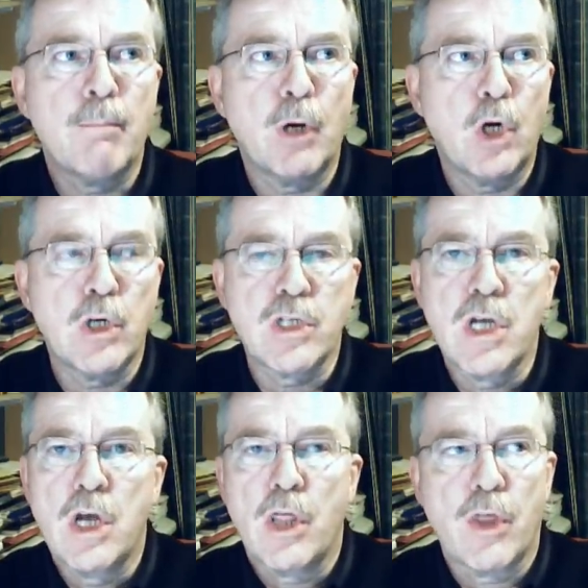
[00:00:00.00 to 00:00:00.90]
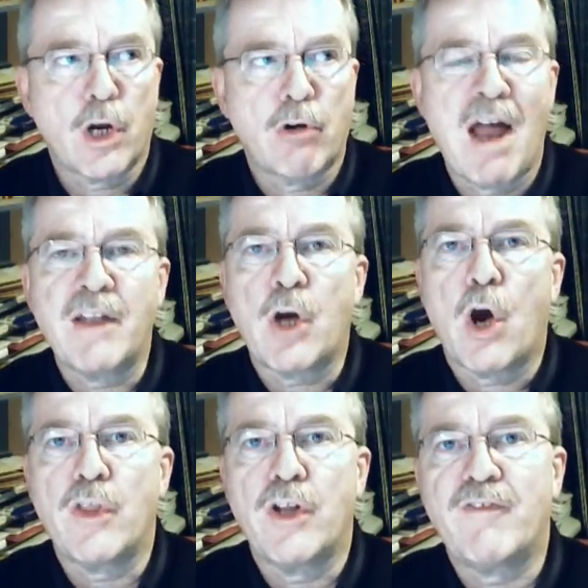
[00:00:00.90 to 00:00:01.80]
because their granddad
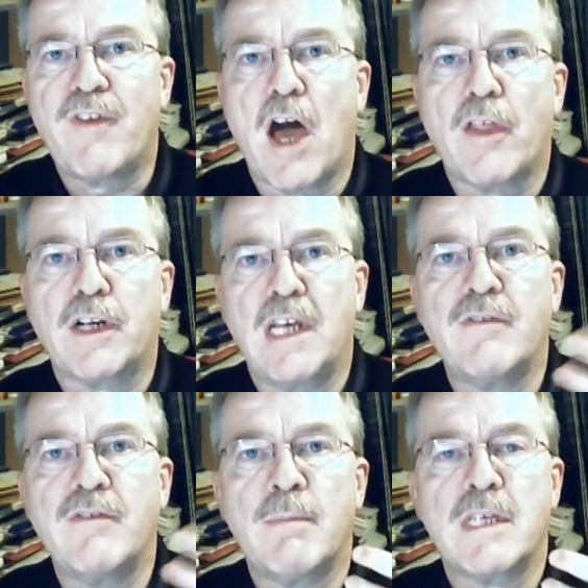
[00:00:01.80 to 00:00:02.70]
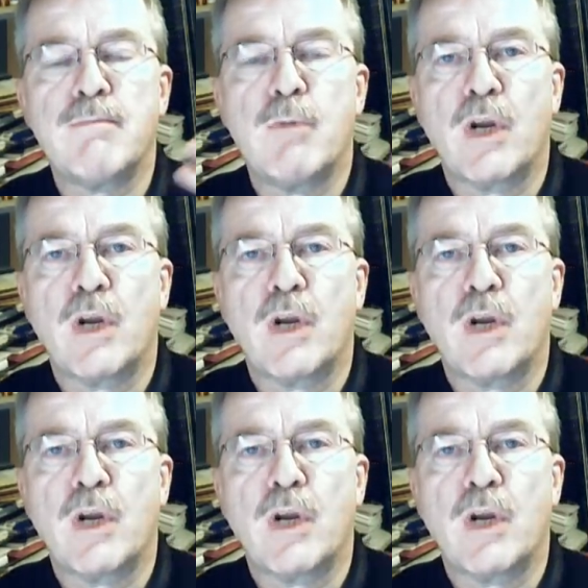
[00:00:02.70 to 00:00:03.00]
or their father gave them this